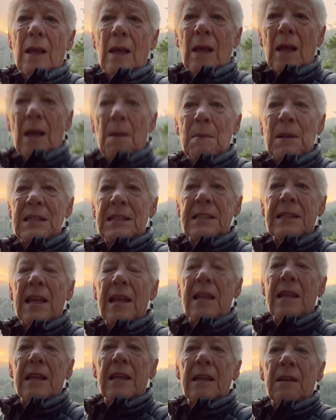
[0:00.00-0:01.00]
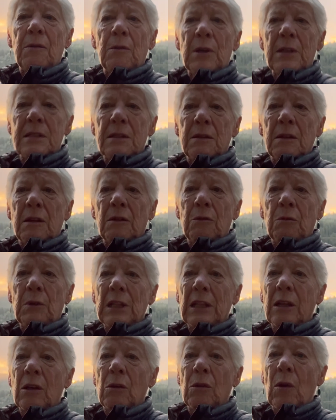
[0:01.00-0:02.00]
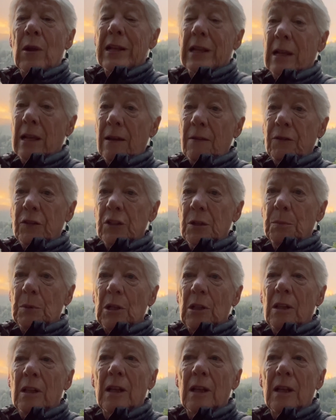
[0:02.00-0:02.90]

I must say it was really quite comfortable.